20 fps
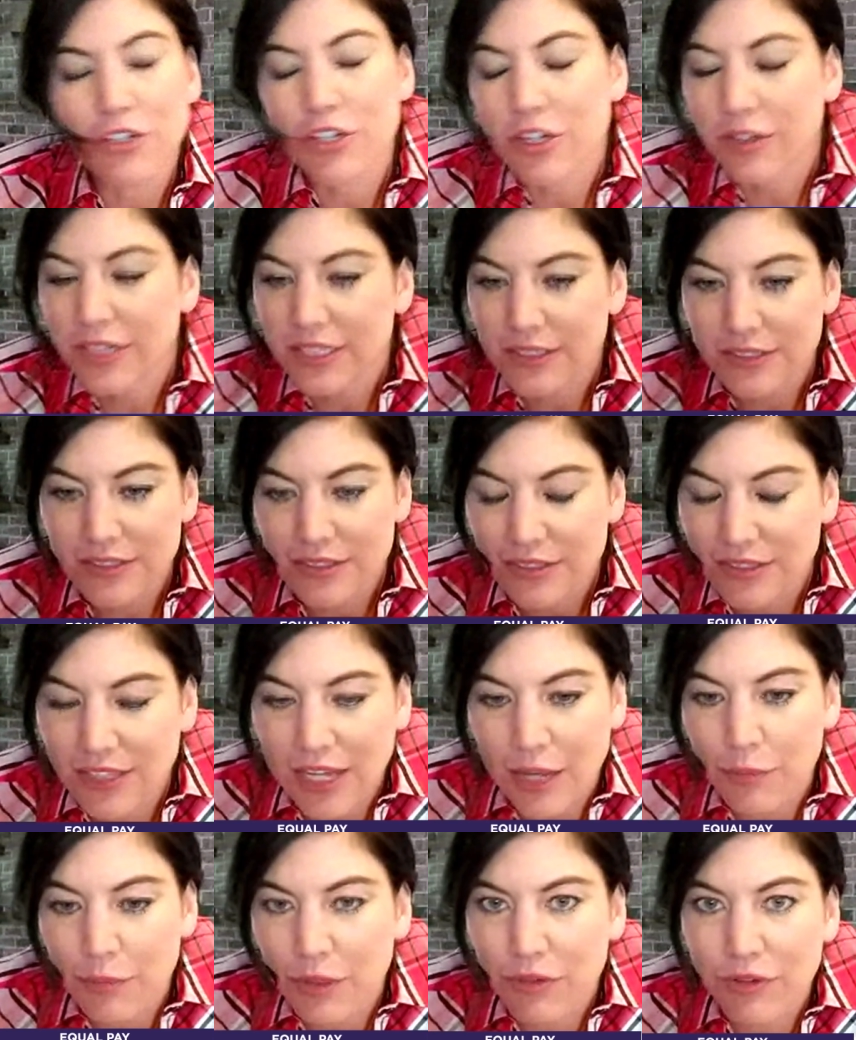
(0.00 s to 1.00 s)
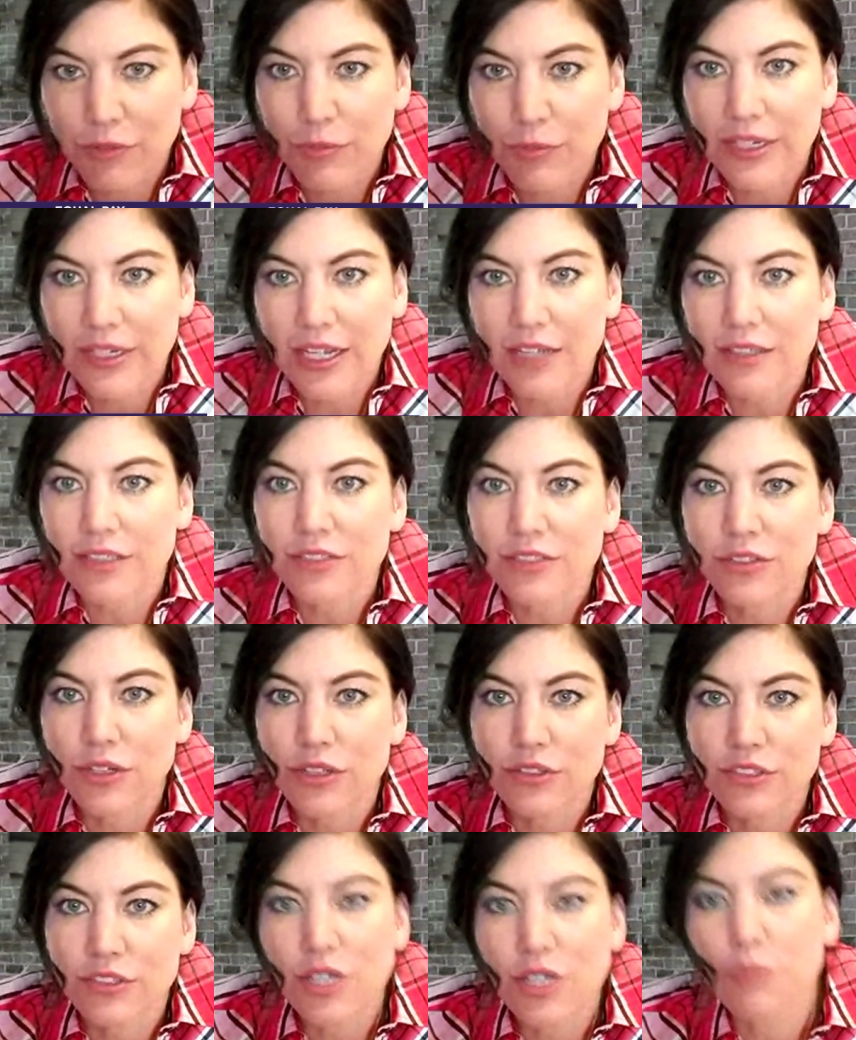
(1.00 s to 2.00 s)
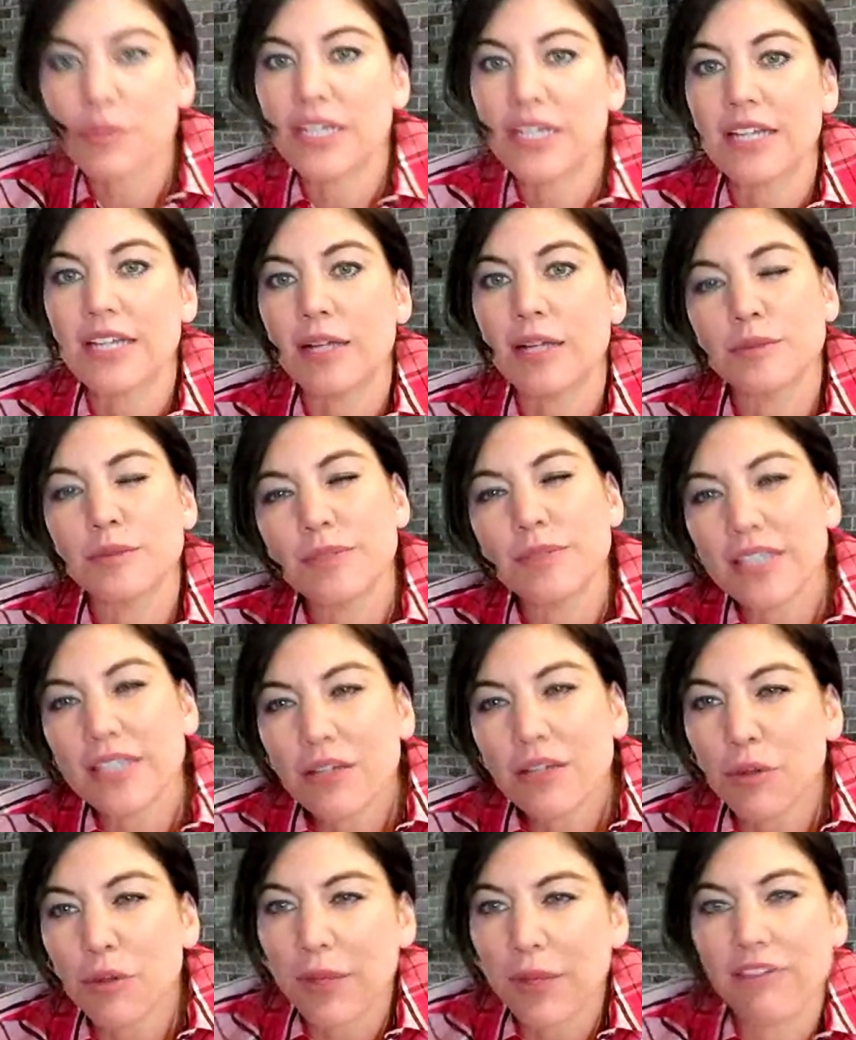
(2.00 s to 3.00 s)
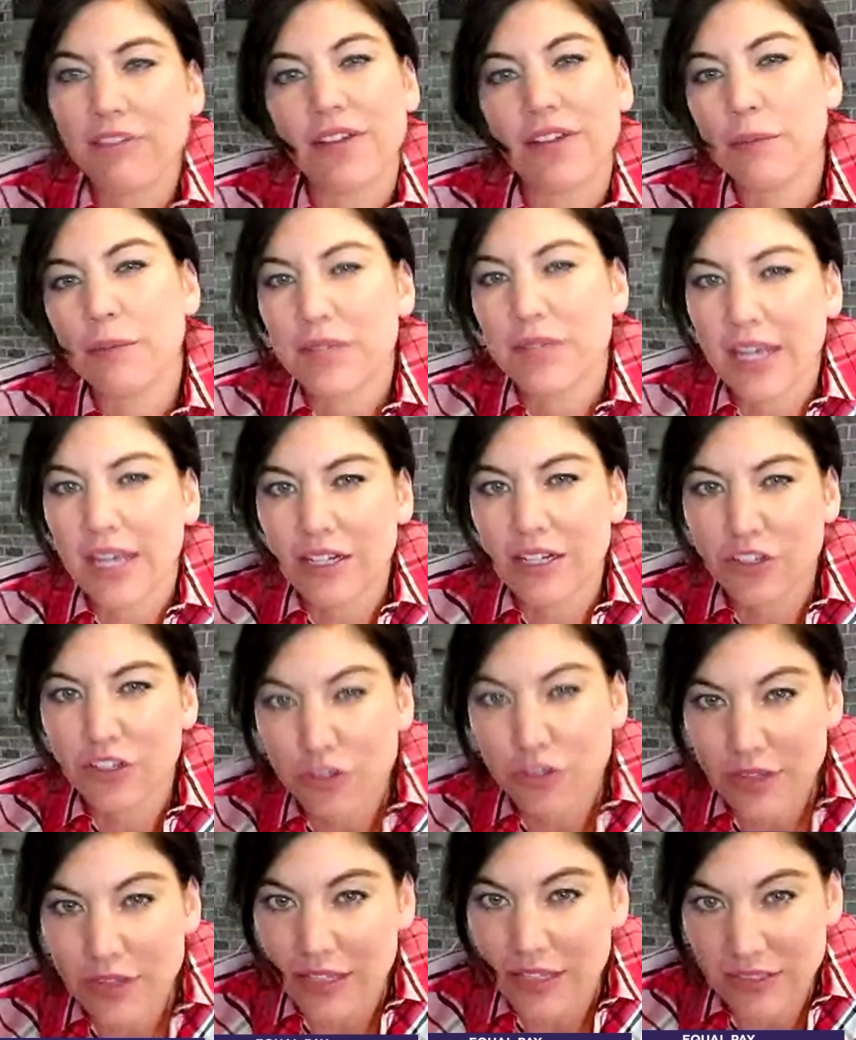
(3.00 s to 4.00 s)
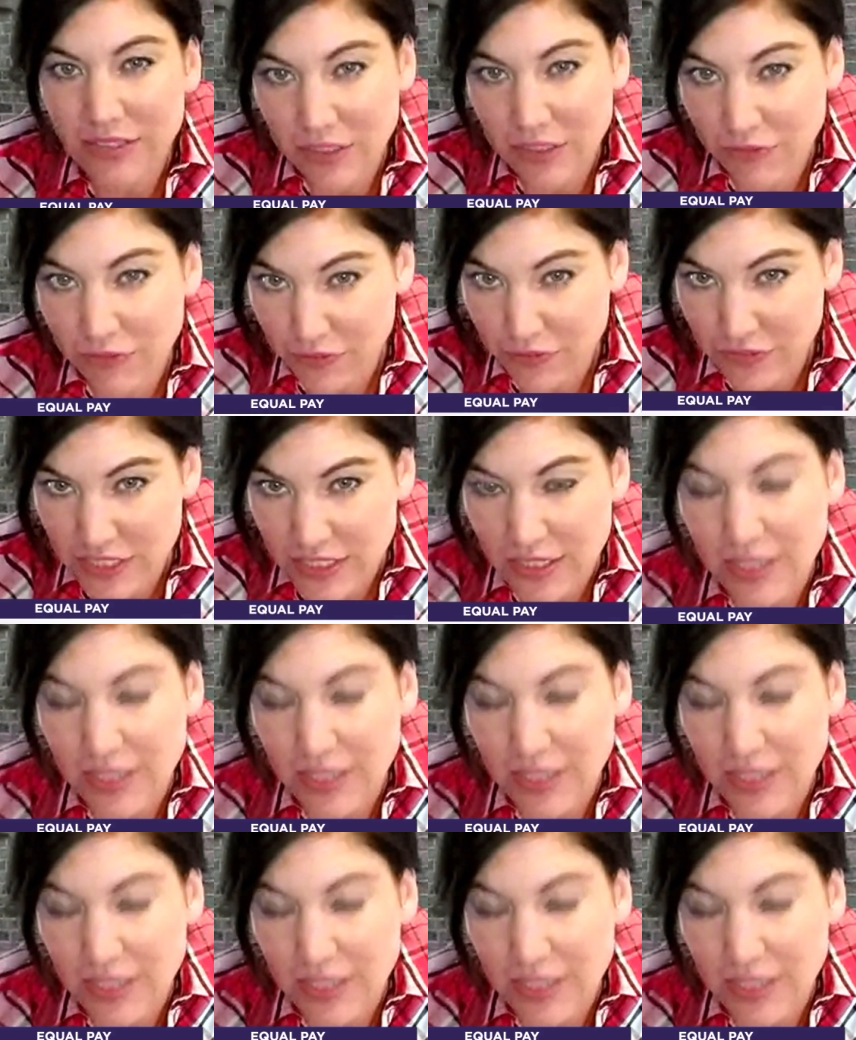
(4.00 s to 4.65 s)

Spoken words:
know this, Gabby, we've been down this road so many times, but the equal pay fight began in 2015.